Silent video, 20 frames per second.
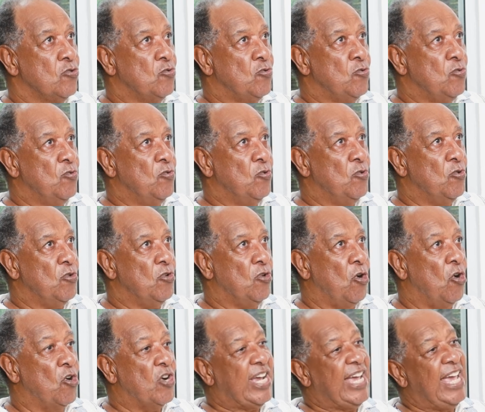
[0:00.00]
to
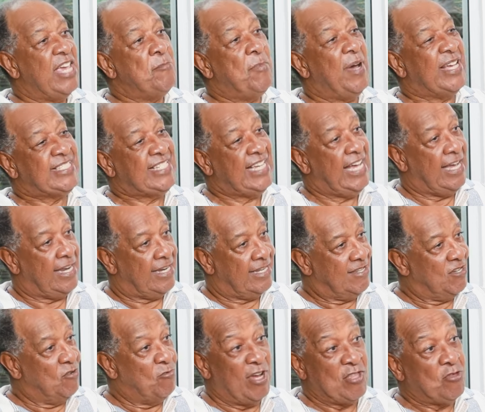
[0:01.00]
OK Bazaar.
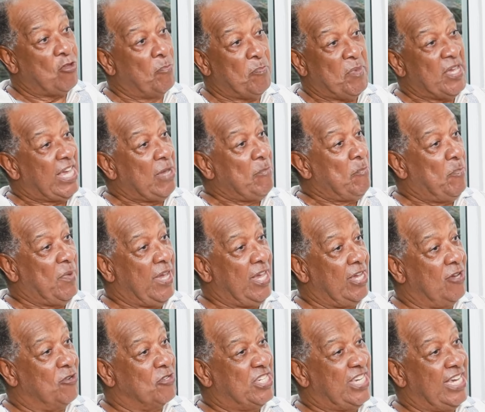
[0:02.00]
It was not Pick n
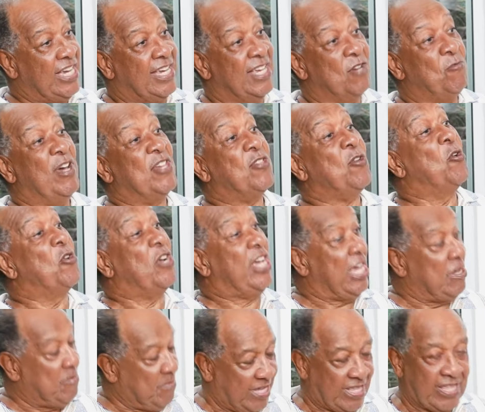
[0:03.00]
Pay or yeah, checking OK, one,
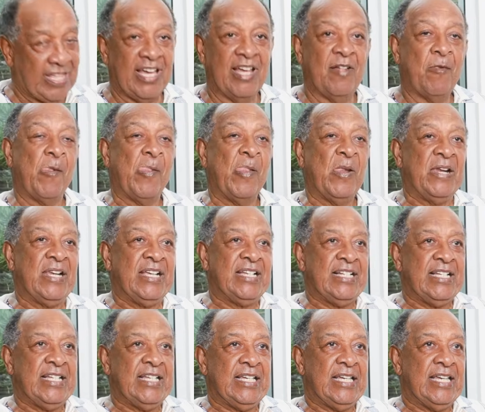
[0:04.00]
Bazaar, OK Bazaar. Days.
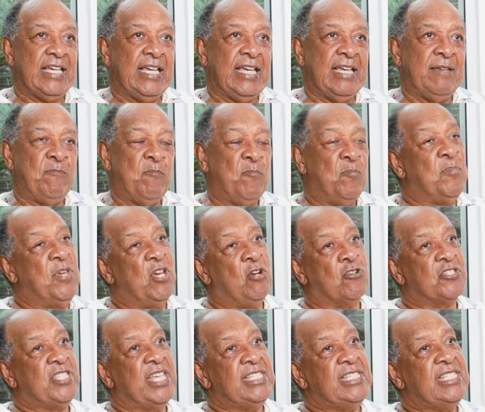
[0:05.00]
And
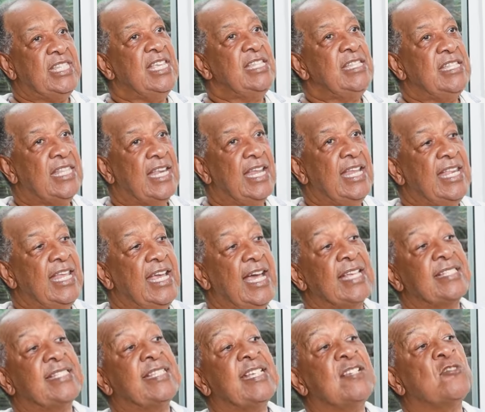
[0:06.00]
because the team training
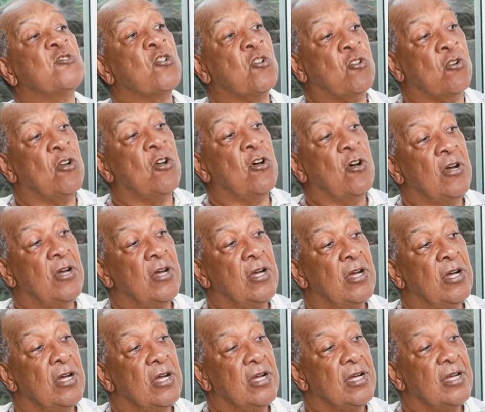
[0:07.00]
at six o'clock.
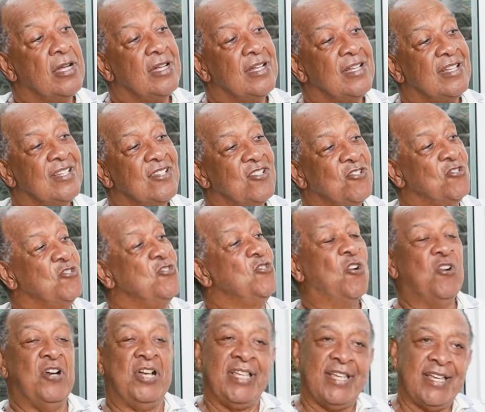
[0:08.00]
Ace you
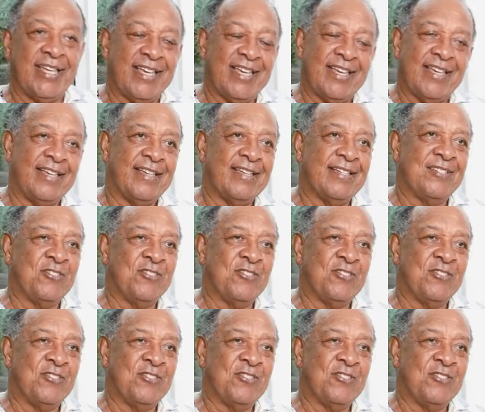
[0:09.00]
know, uh, eh,